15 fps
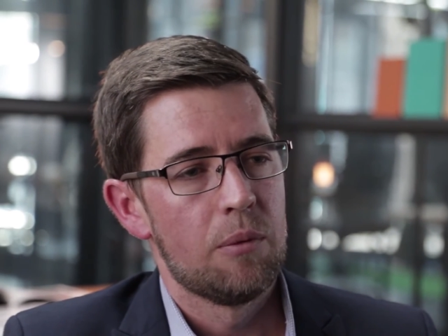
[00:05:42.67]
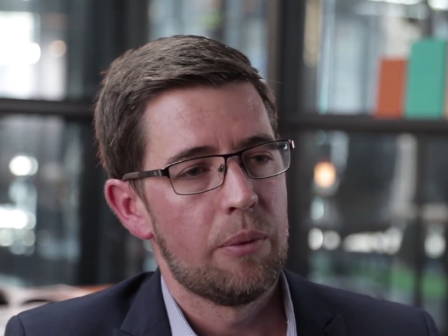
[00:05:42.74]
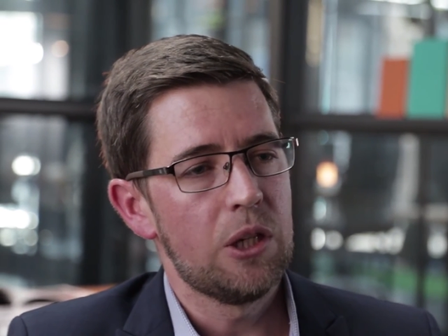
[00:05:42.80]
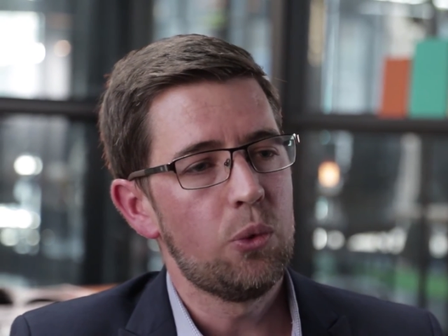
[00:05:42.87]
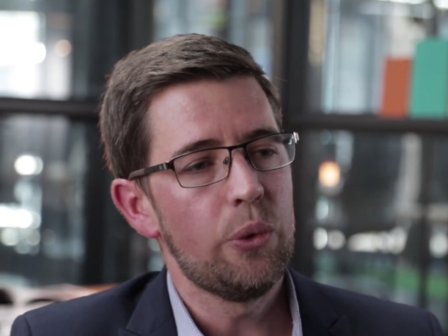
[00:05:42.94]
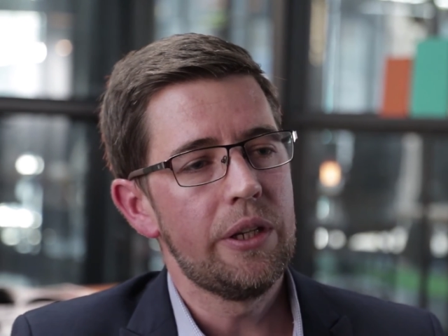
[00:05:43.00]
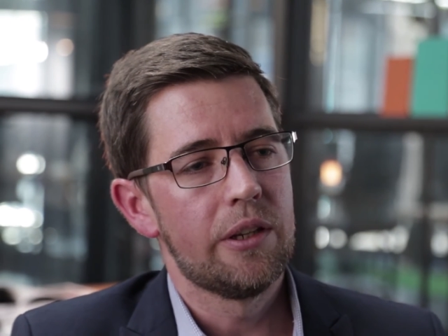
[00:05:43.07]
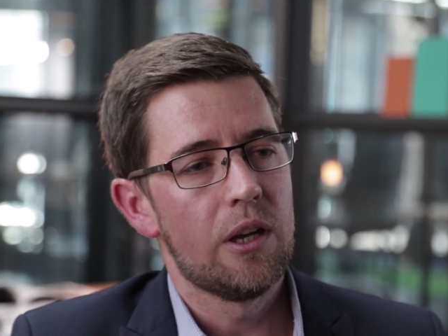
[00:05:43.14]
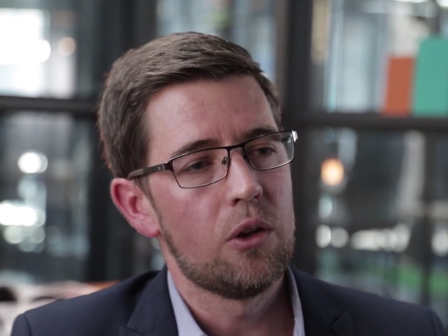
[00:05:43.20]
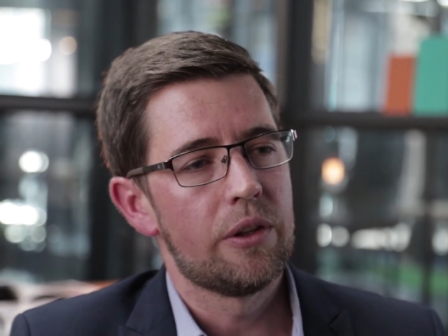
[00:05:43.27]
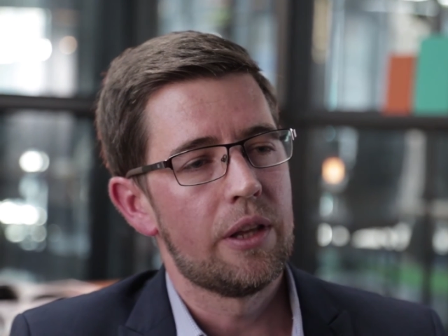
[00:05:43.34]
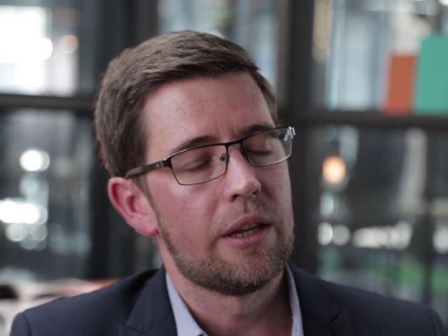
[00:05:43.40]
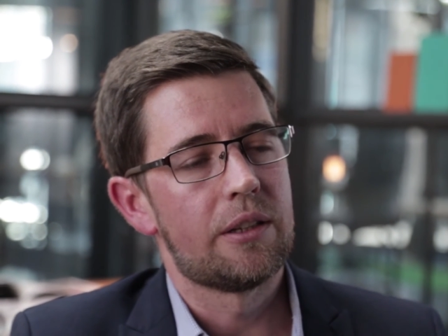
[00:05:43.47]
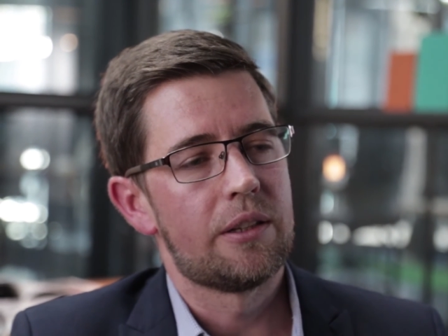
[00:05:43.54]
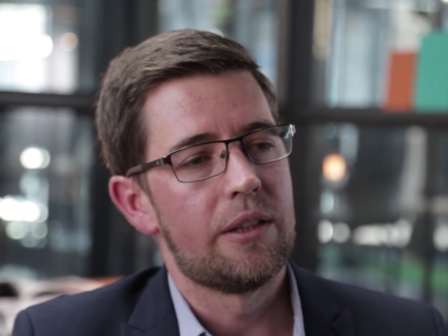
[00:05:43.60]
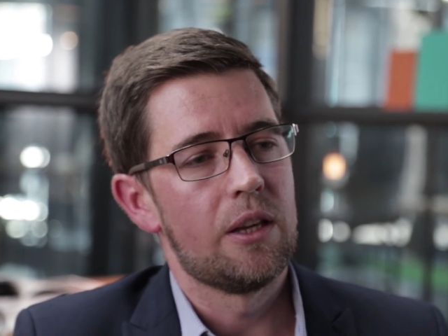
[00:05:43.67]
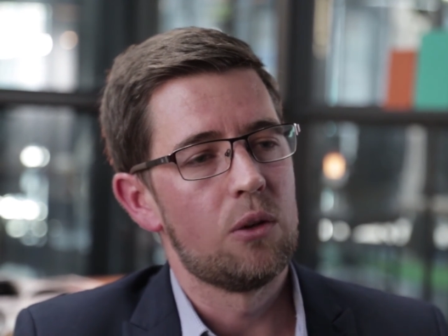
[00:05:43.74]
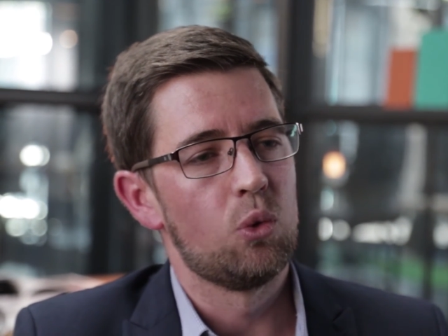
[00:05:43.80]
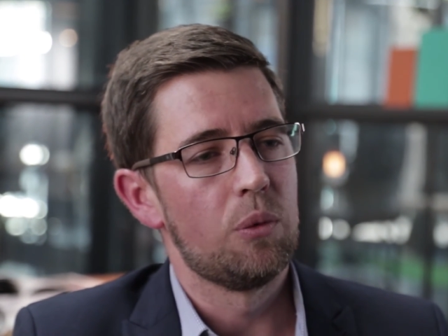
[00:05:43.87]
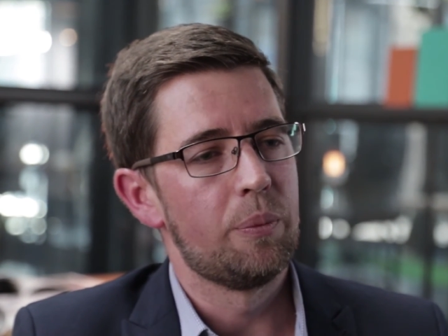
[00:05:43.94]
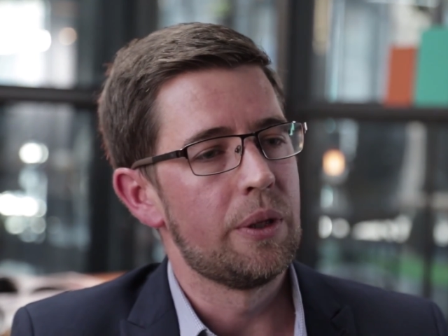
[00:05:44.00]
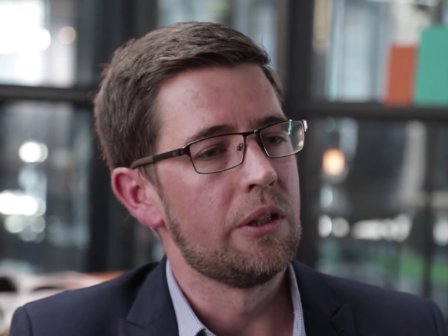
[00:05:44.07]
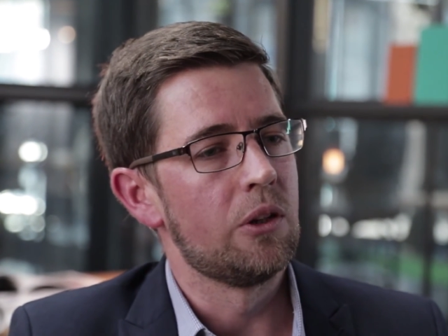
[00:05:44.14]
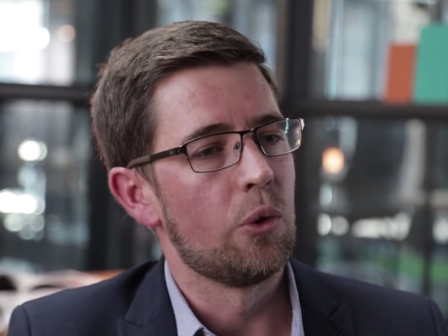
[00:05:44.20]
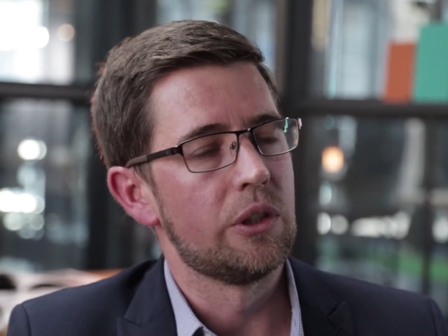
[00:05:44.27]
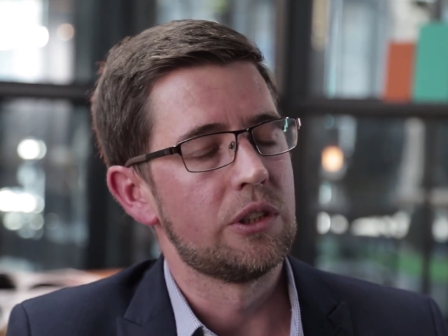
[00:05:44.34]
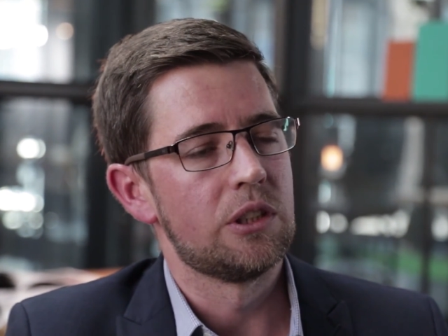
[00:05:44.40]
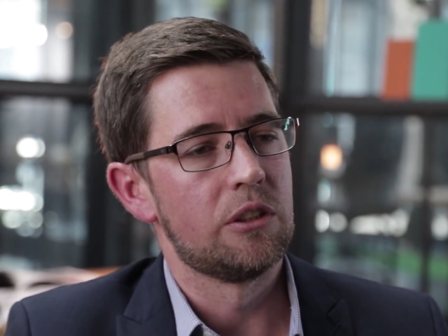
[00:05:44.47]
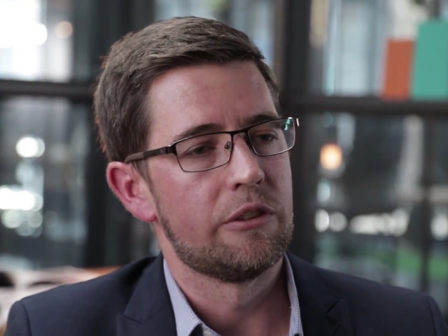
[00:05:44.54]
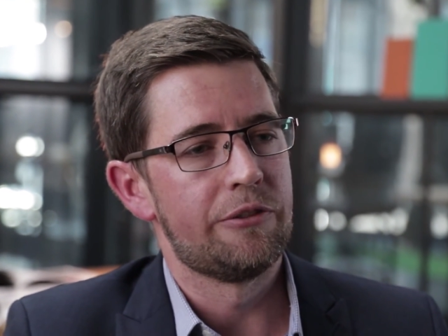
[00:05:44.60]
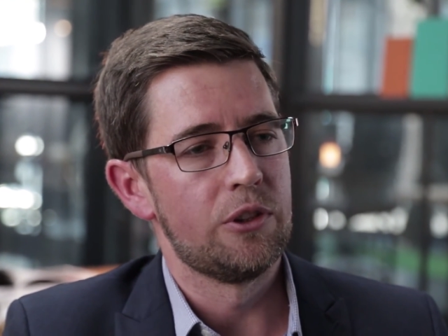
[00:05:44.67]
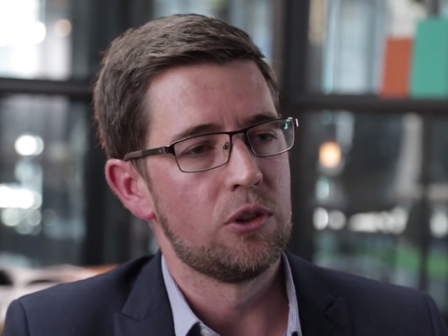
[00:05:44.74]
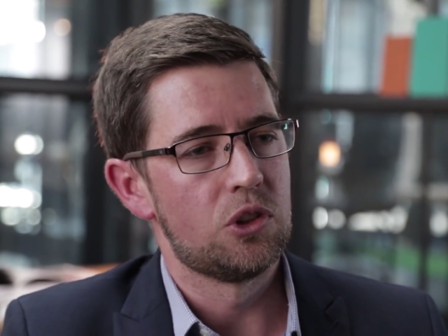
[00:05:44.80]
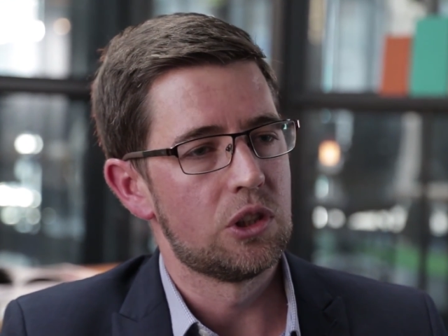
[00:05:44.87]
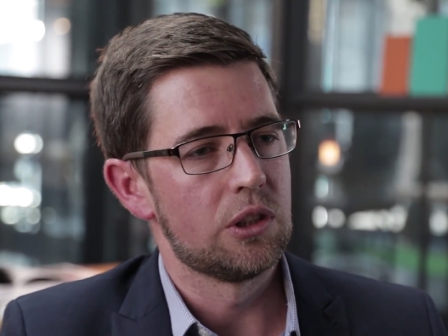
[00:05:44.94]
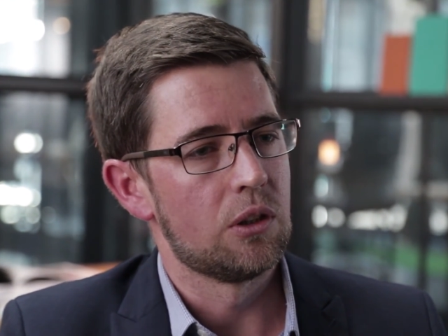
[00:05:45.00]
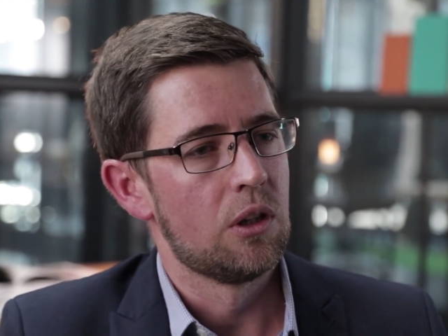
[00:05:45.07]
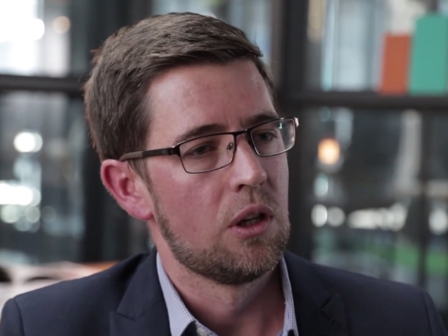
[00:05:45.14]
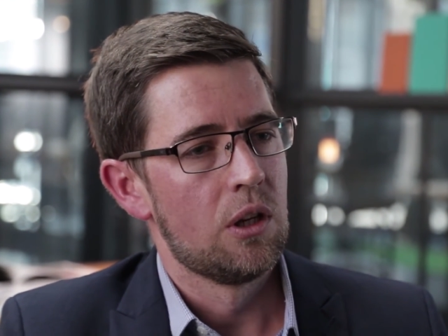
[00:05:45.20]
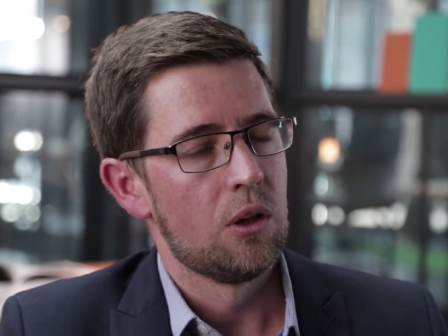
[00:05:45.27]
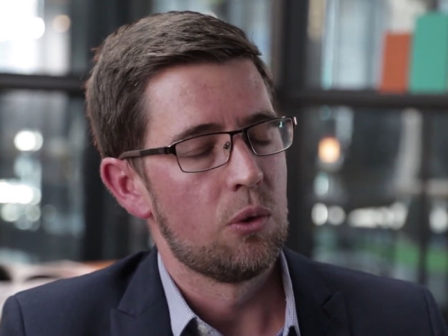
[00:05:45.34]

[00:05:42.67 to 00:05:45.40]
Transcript: but we know that there will be noise in the future